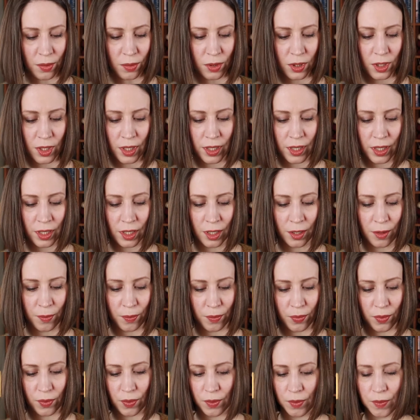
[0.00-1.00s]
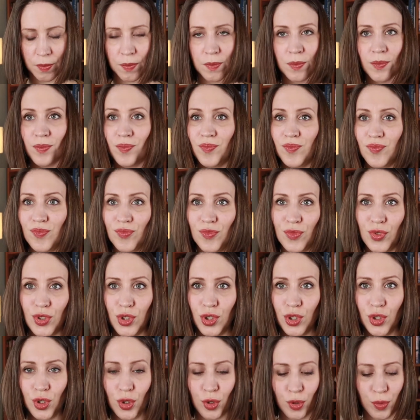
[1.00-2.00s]
were dyeing up
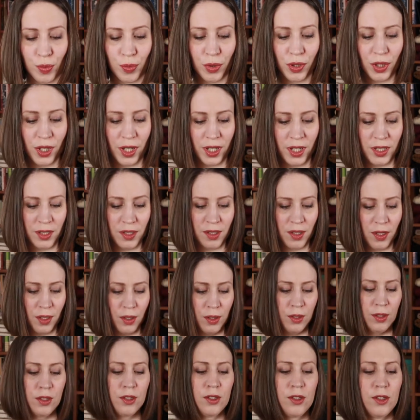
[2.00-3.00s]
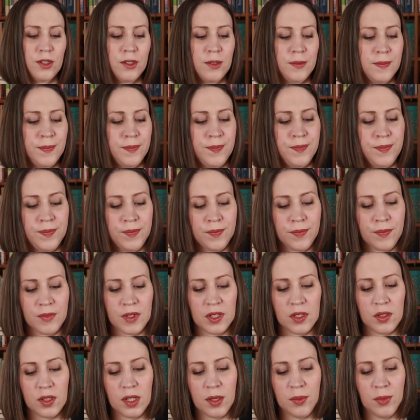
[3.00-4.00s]
super nice colors.
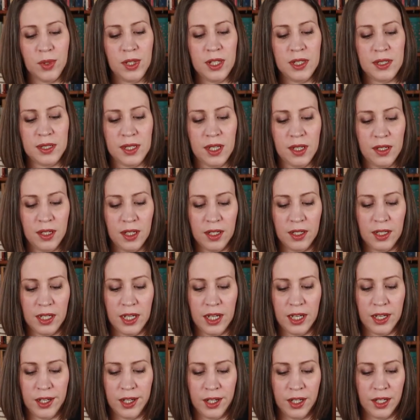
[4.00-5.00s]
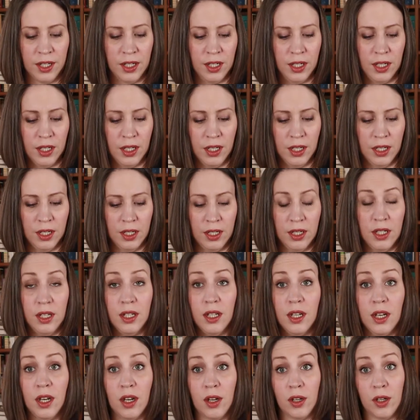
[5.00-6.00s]
So I'm really sad that they
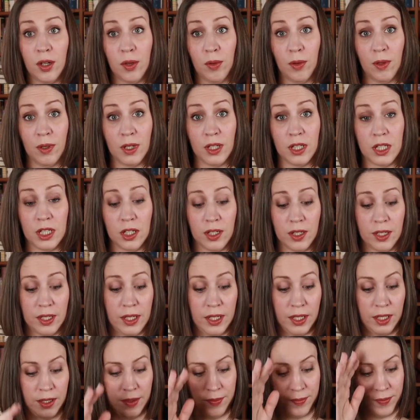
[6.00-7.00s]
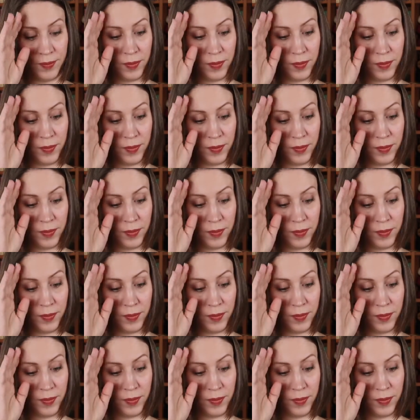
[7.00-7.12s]
are no longer dyeing.